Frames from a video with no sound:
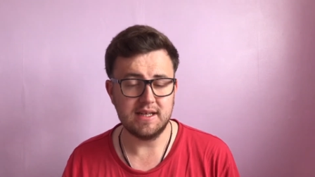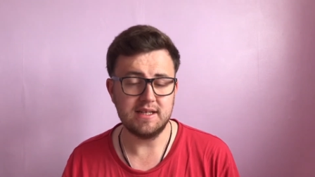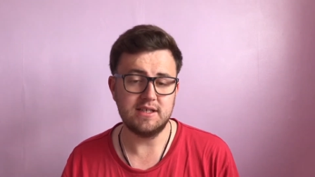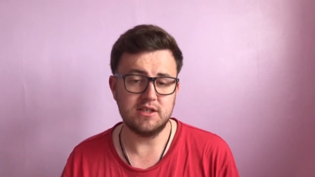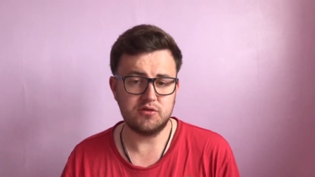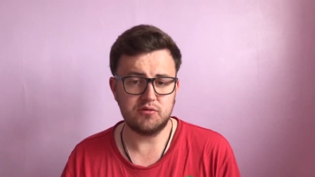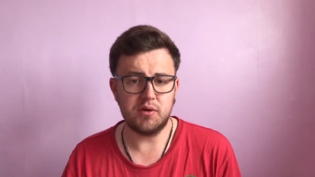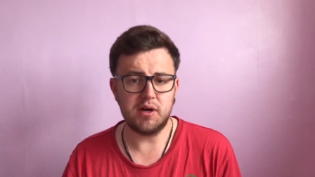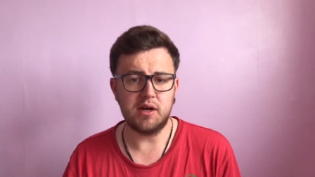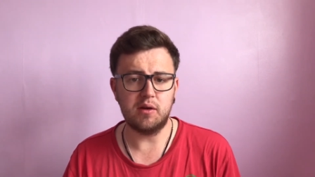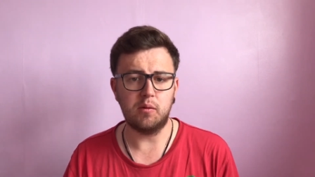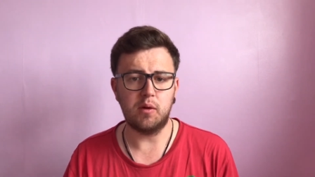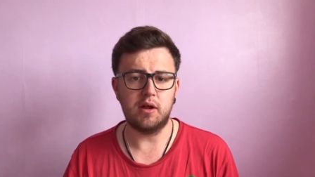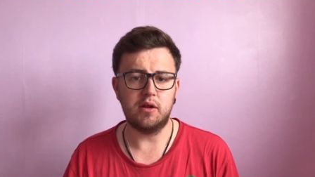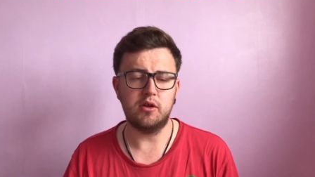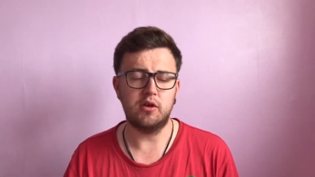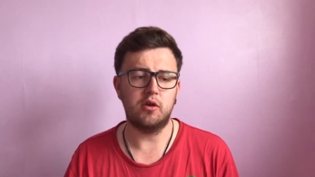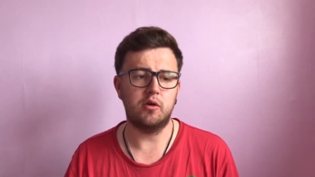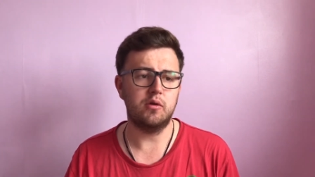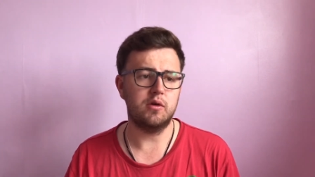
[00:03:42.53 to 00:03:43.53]
It does really well,
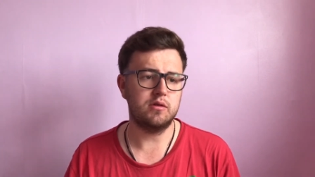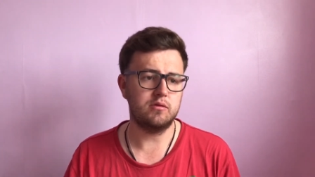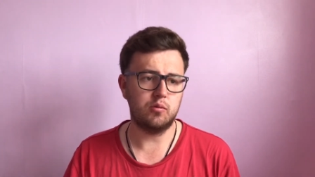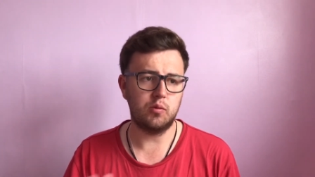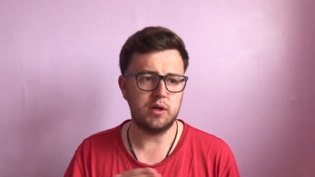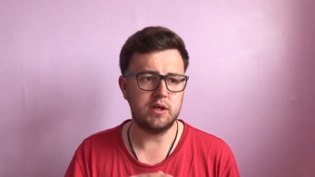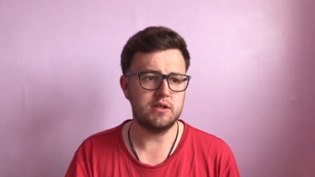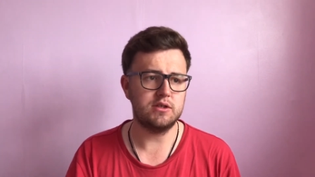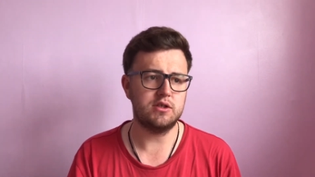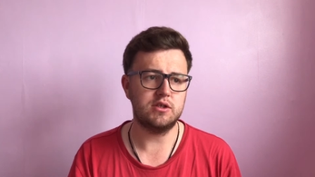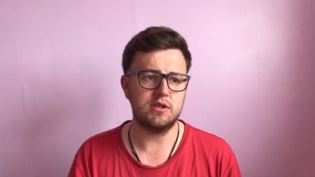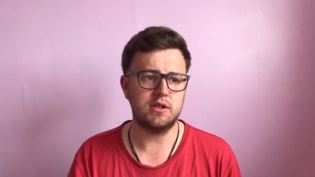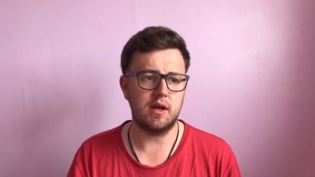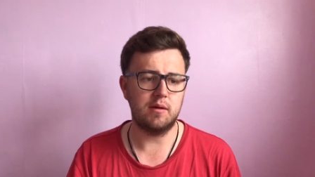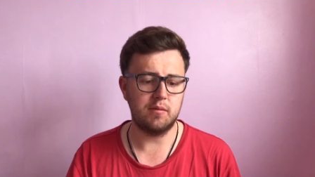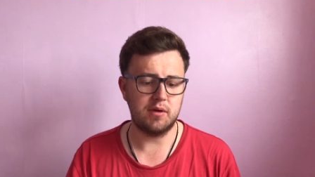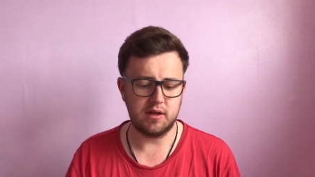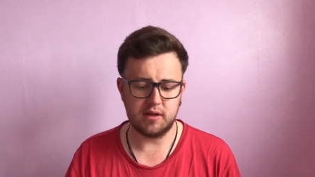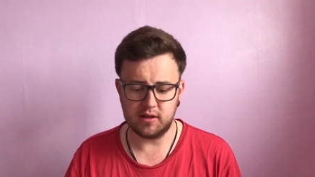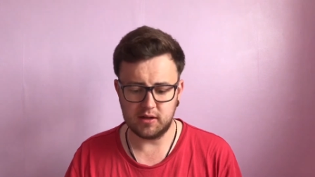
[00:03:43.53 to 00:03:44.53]
you know, winter's just
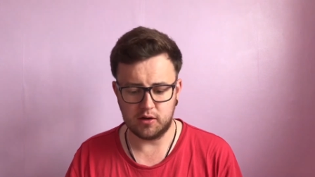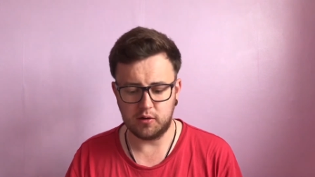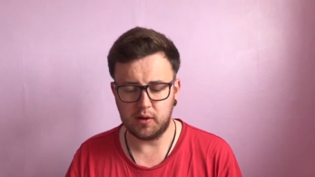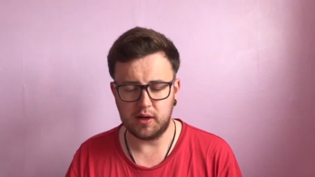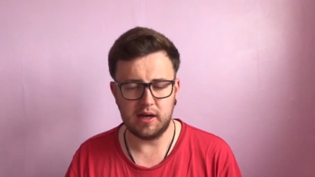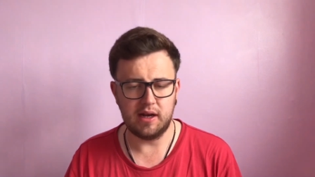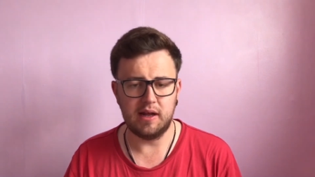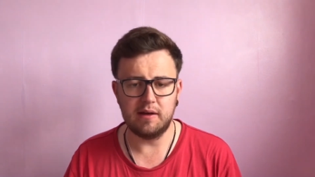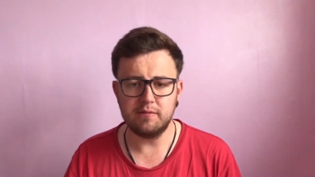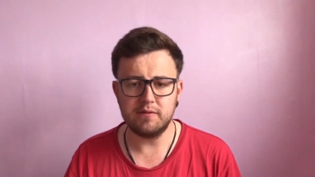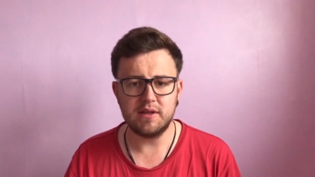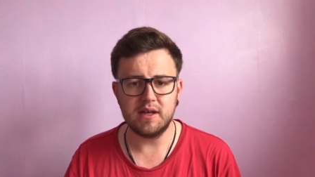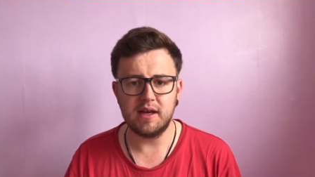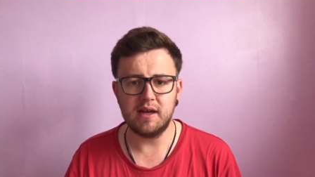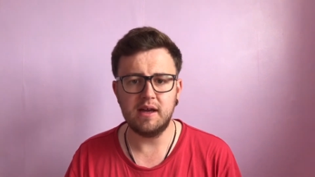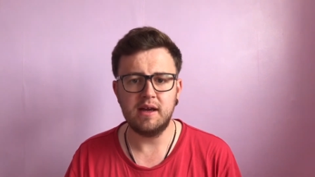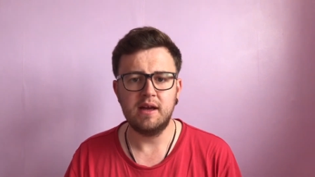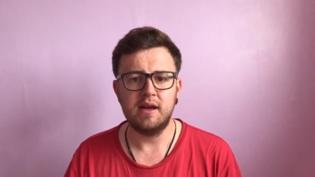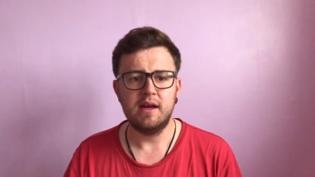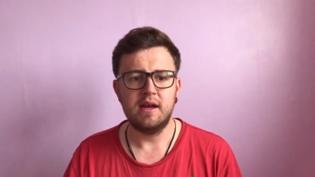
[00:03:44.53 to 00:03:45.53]
coming, you know, I loved
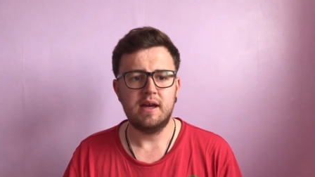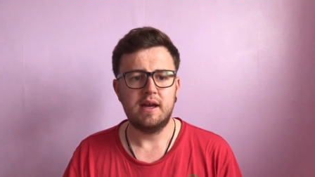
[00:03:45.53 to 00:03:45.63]
it.